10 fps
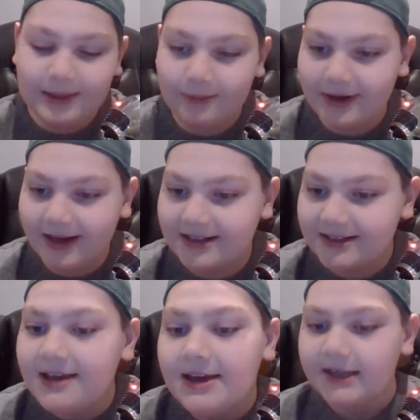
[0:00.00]
anyway,
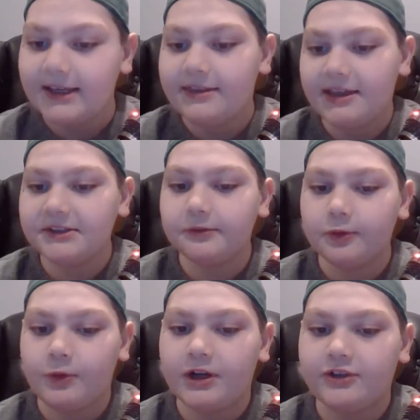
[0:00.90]
guys, Thanks
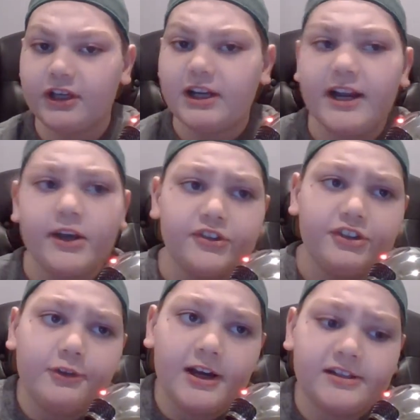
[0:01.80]
for watching, and I'll
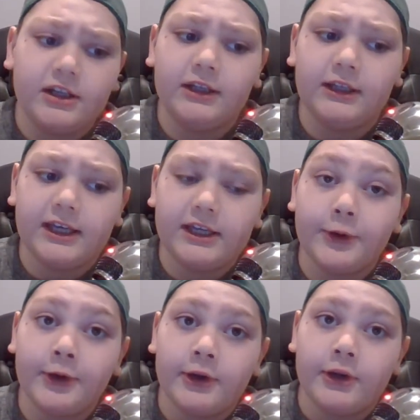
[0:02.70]
see you guys
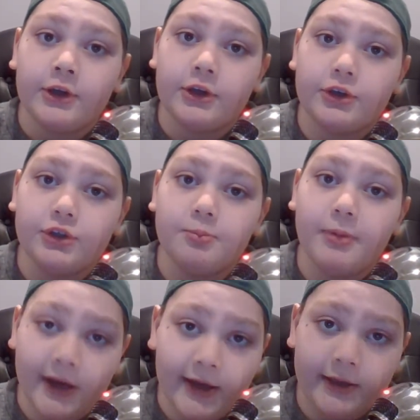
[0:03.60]
later.
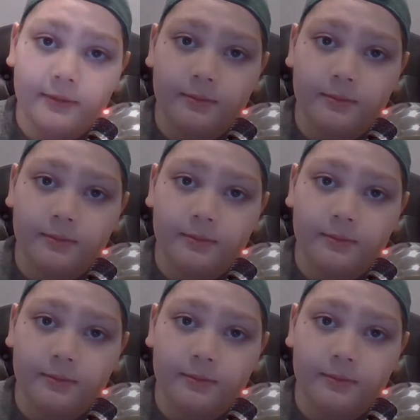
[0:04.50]
Goodbye.